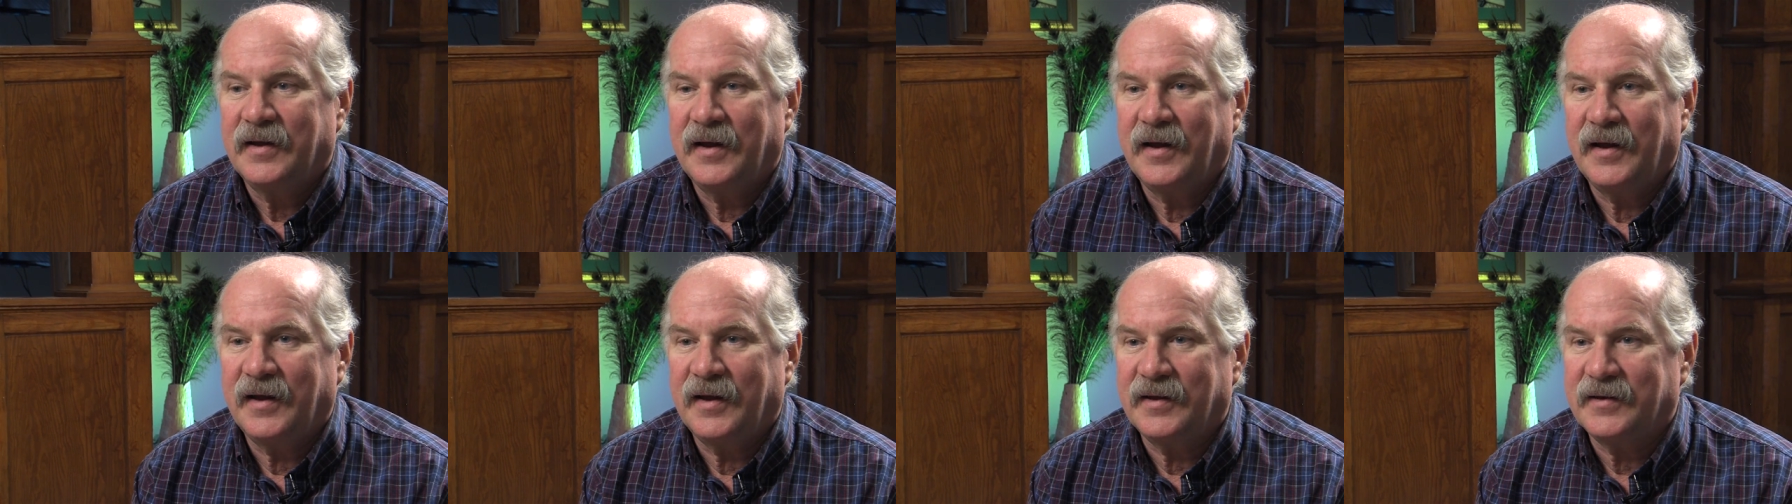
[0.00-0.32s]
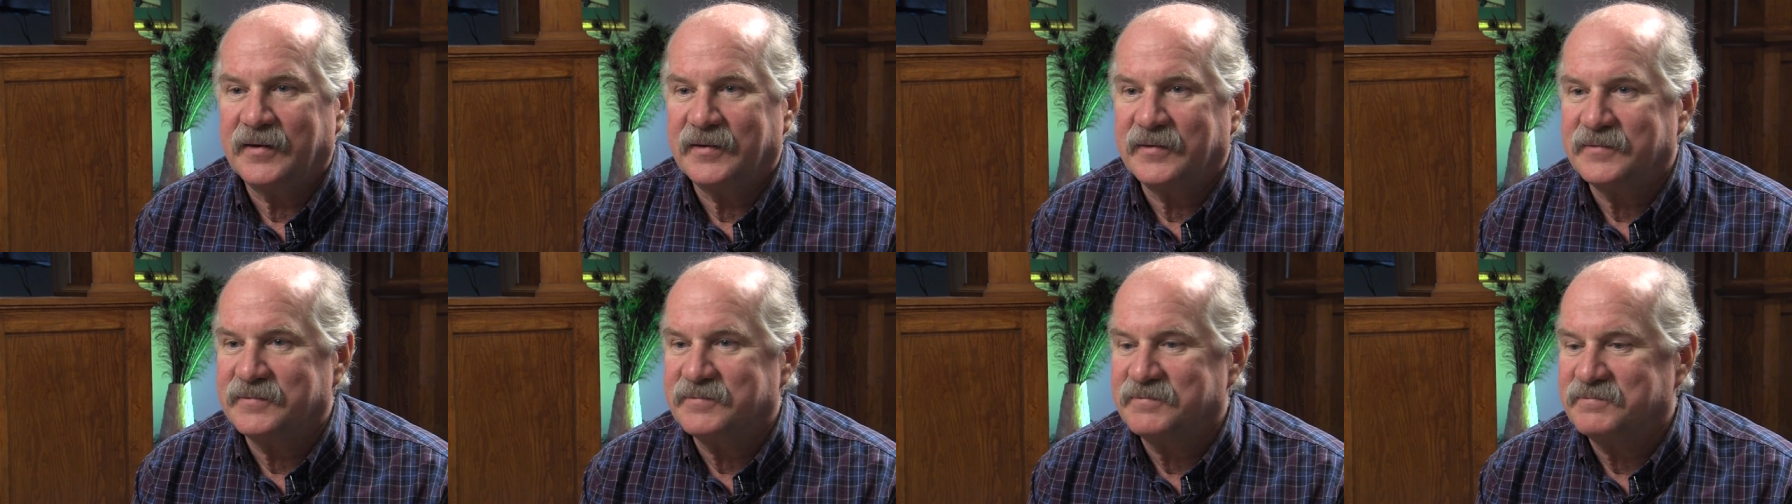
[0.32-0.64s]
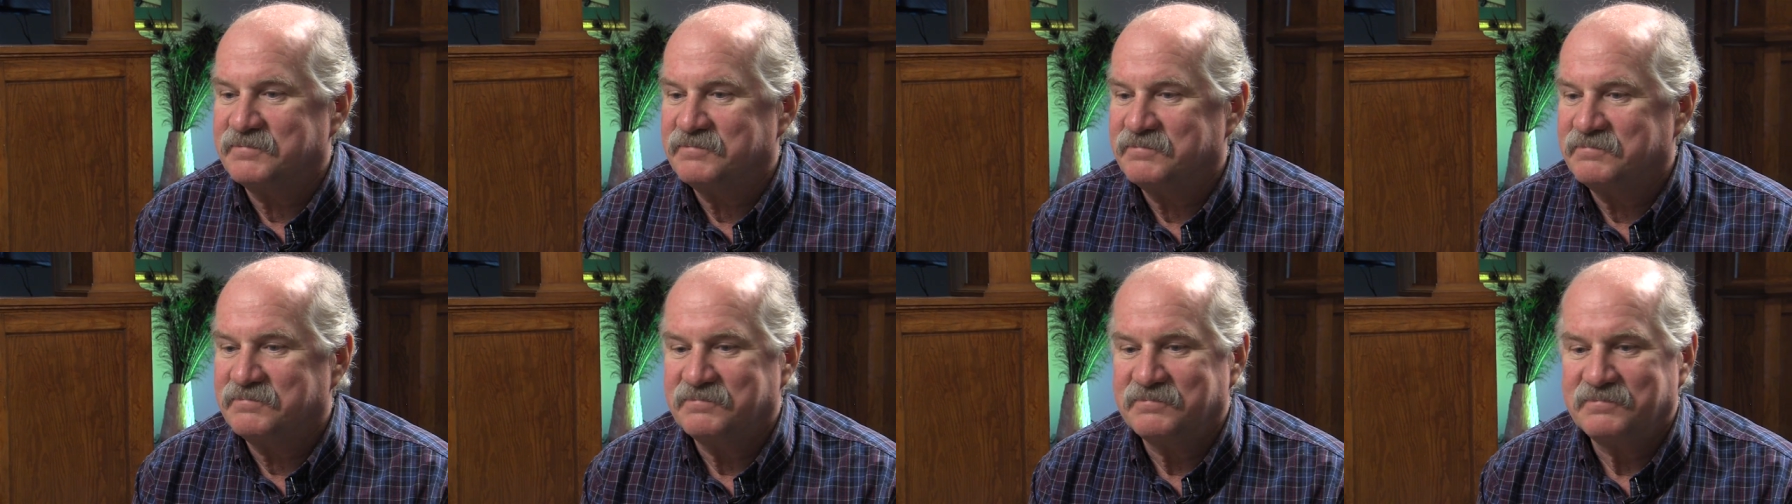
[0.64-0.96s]

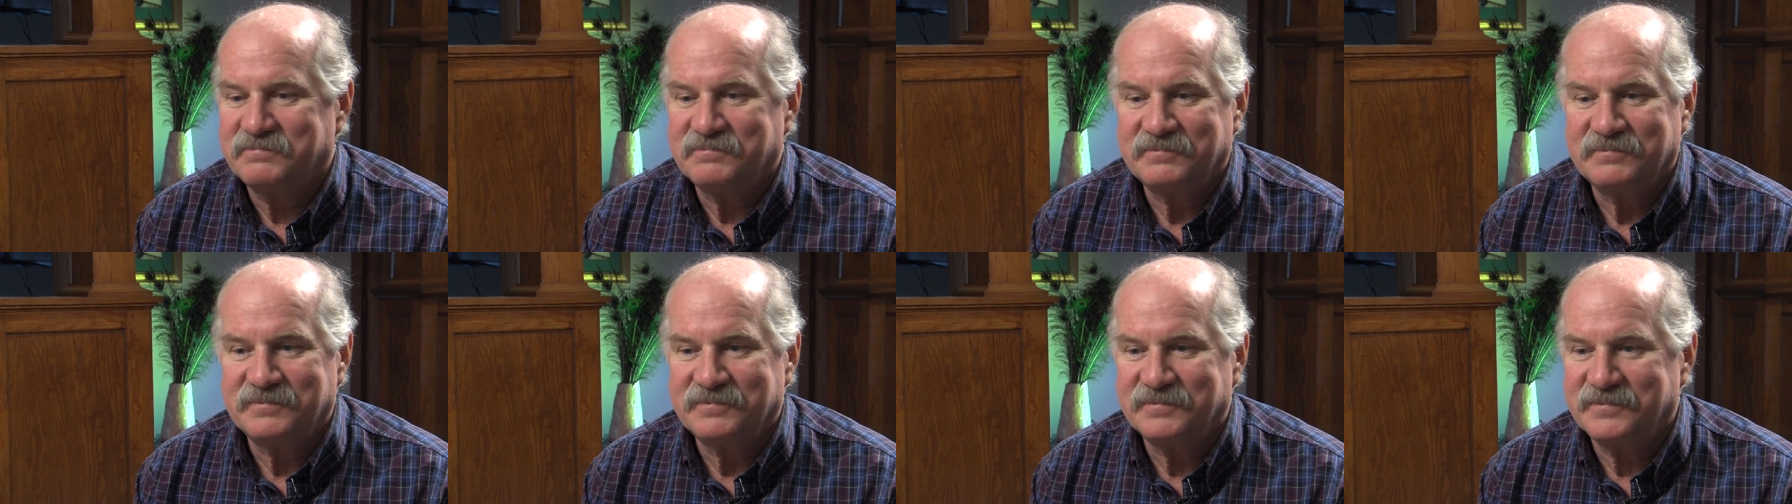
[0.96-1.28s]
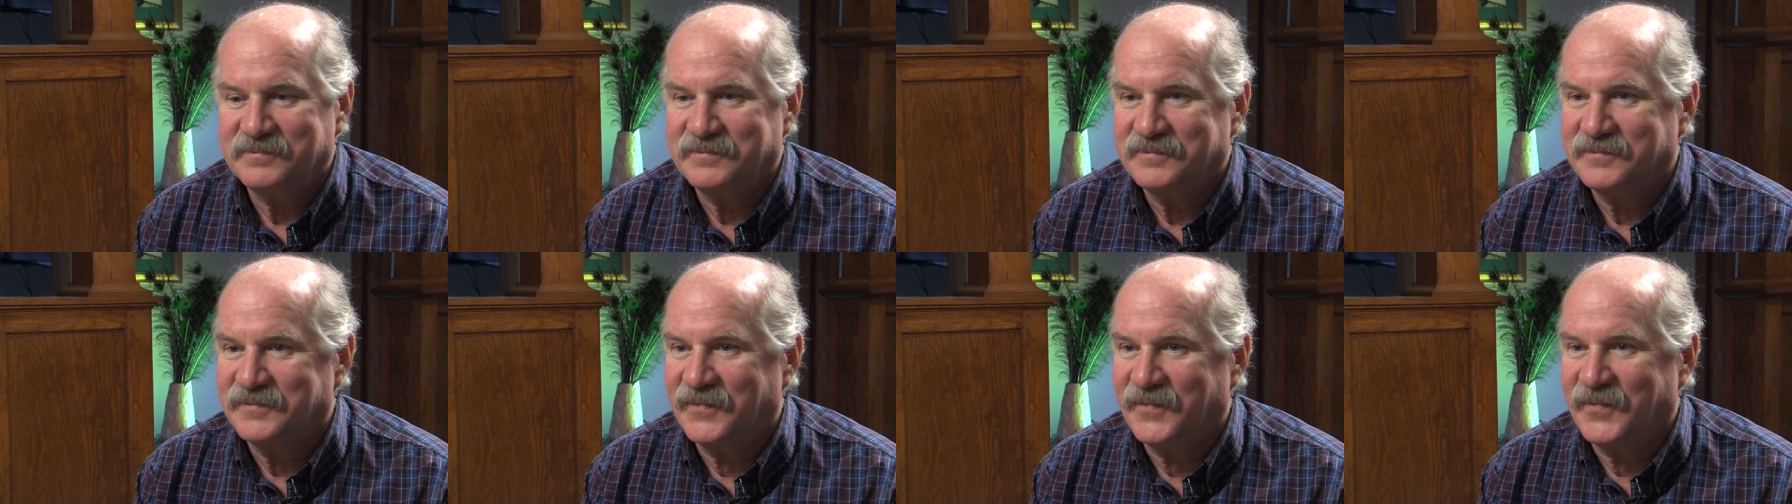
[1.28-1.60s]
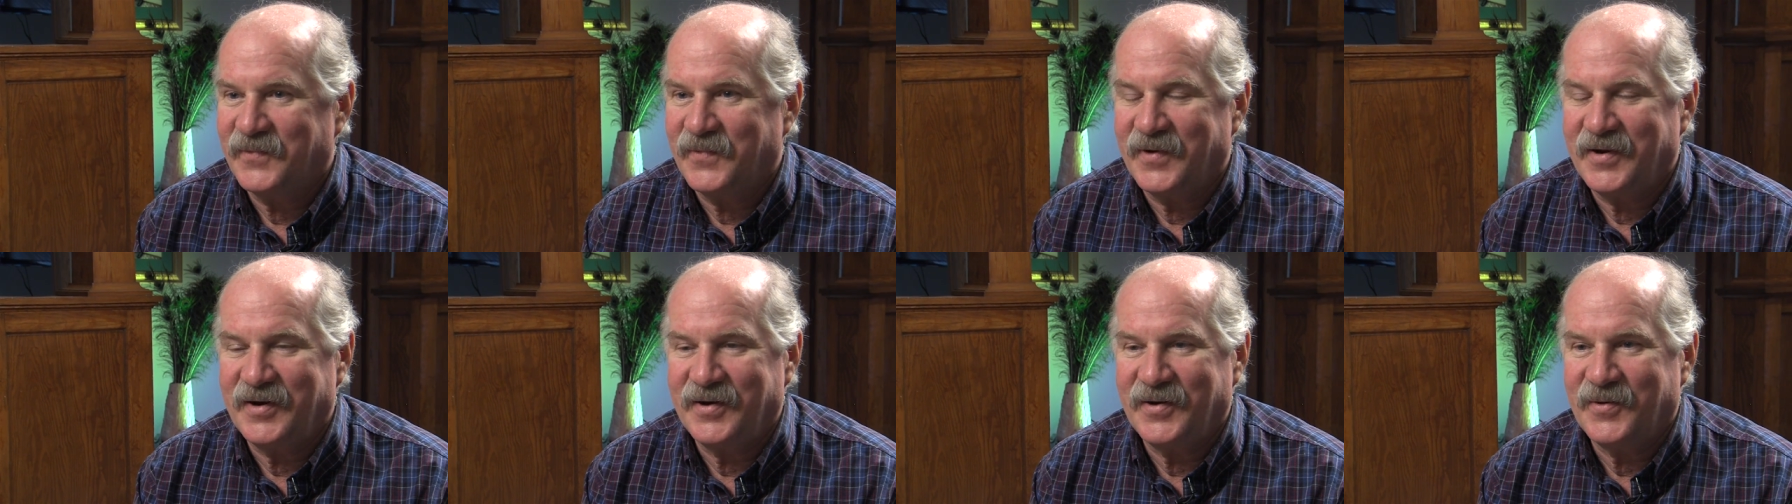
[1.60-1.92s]
And
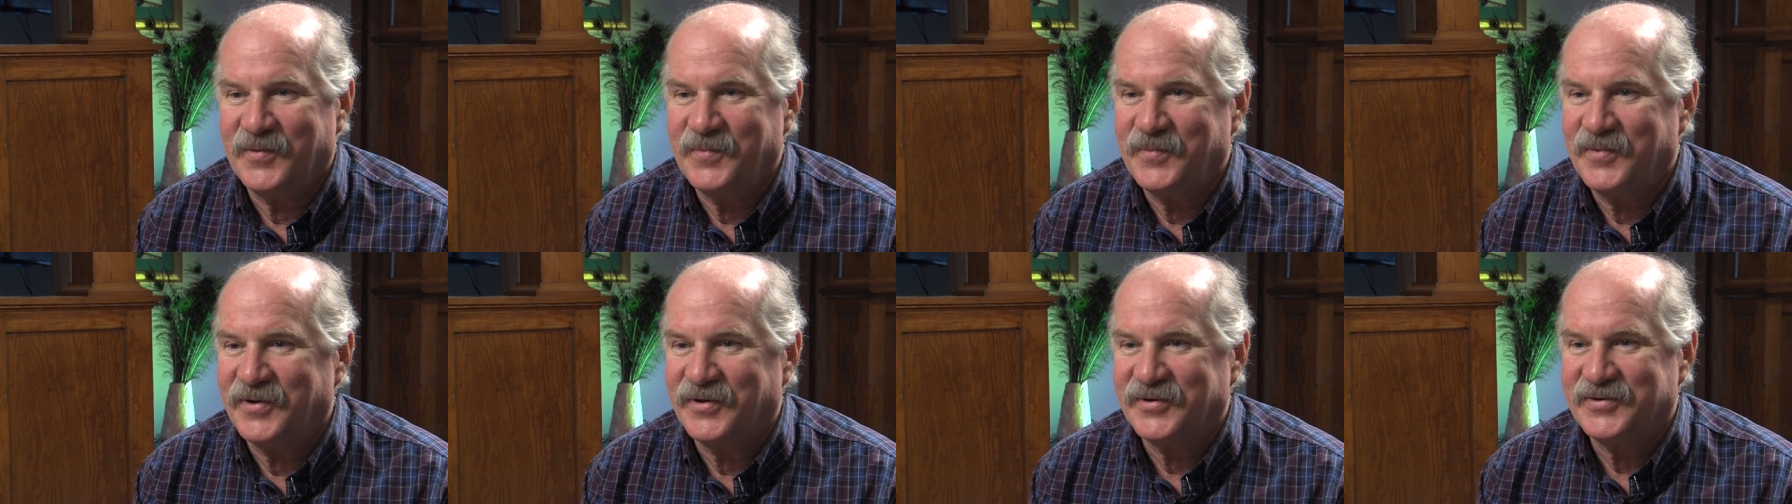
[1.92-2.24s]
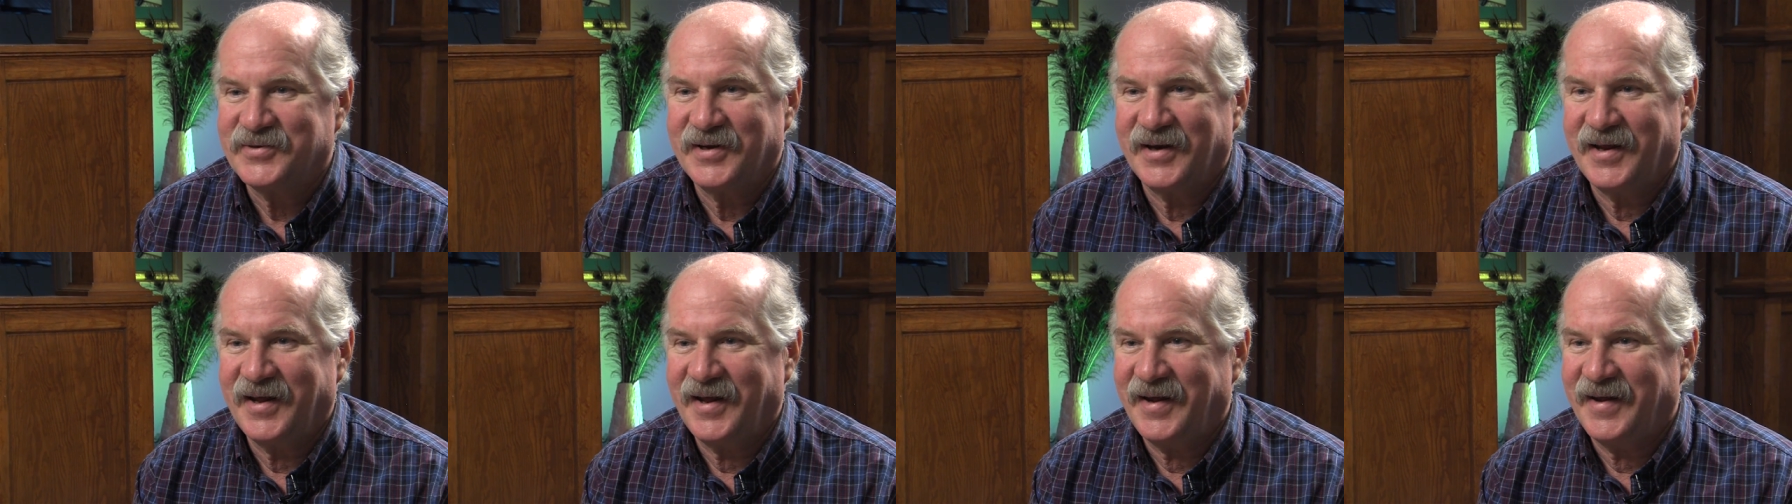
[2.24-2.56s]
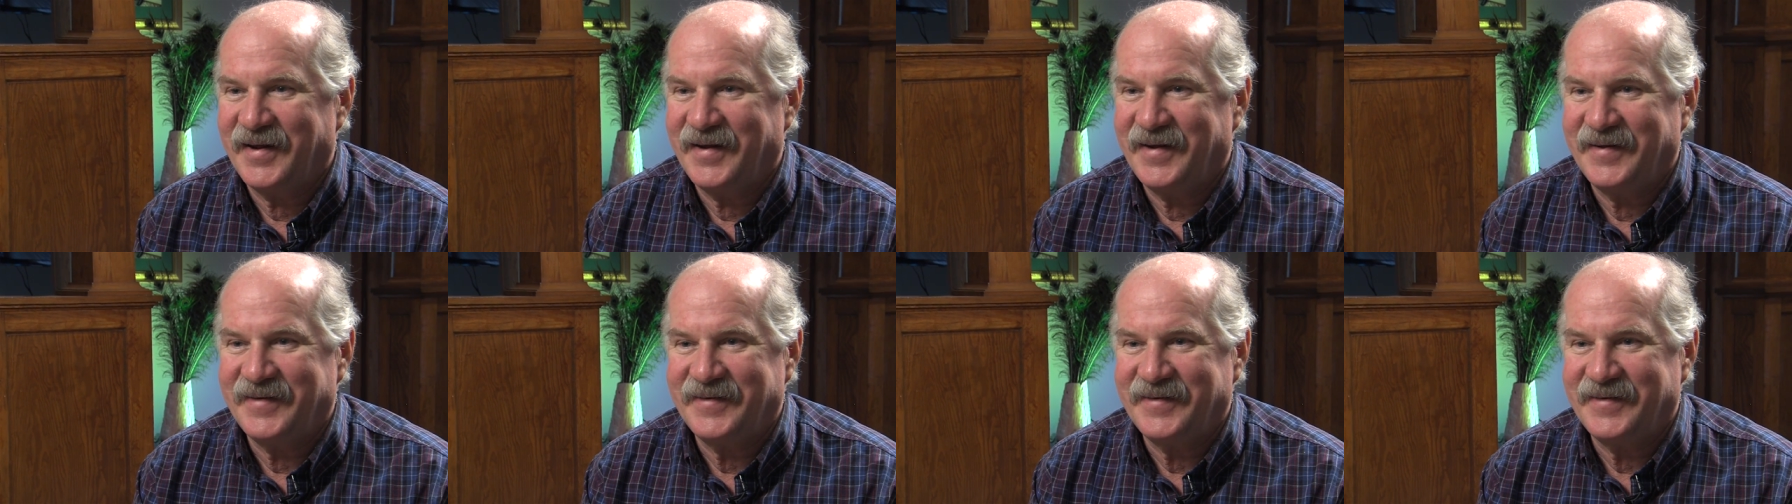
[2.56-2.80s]
we know Bill today.